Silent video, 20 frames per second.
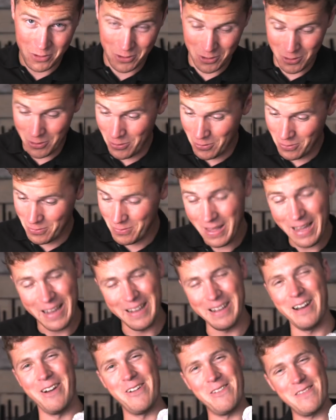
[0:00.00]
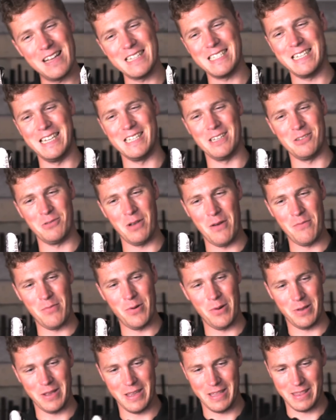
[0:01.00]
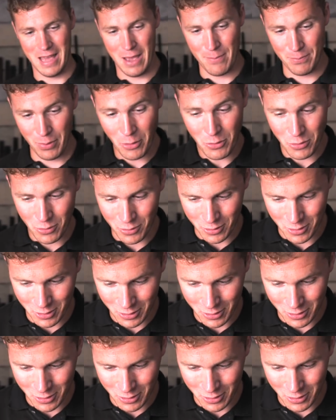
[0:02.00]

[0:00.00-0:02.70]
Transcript: the two. There you go, that's the easiest way of putting it. They're both good